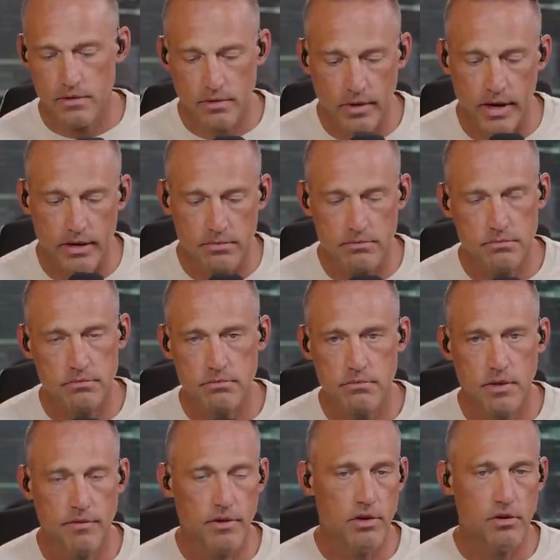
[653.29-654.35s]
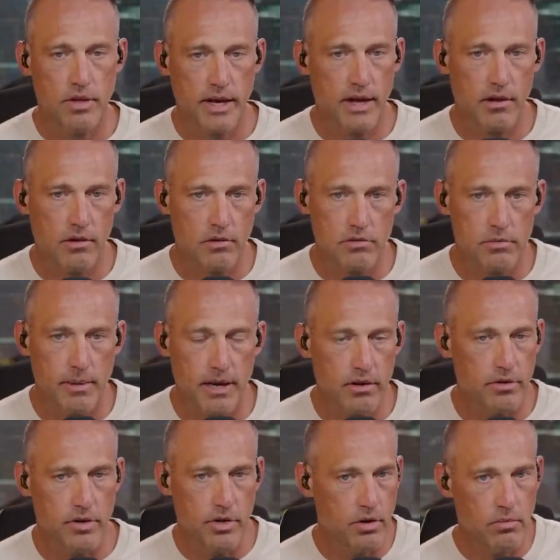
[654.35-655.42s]
Great. If you don't like alcohol,
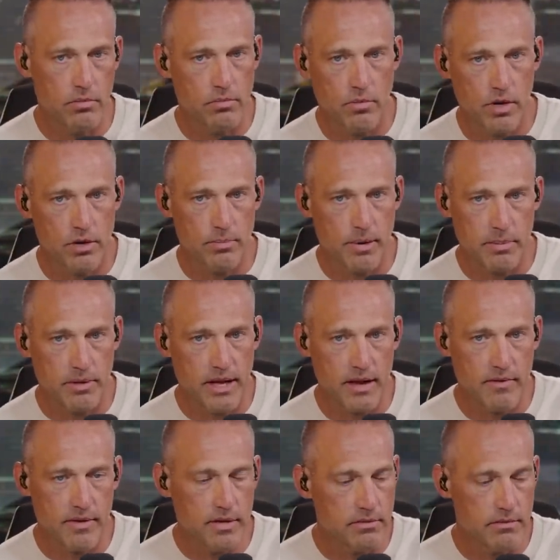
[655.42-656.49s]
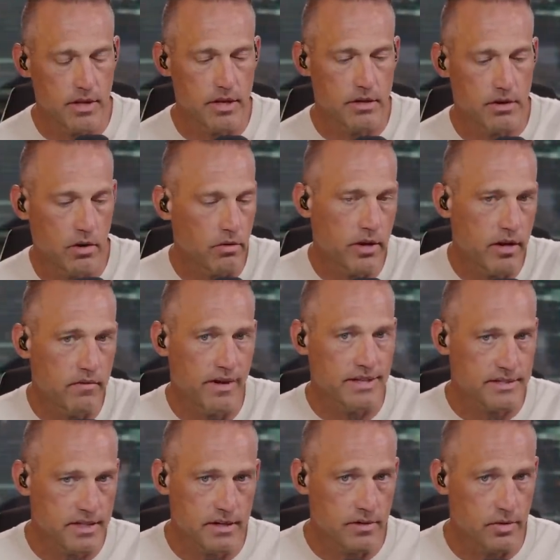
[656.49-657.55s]
tobacco, you don't want people to have it, then don't
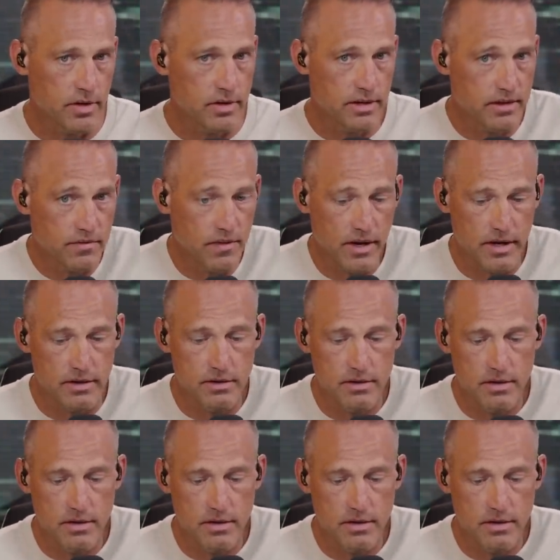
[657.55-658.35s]
invest into it. That's fine.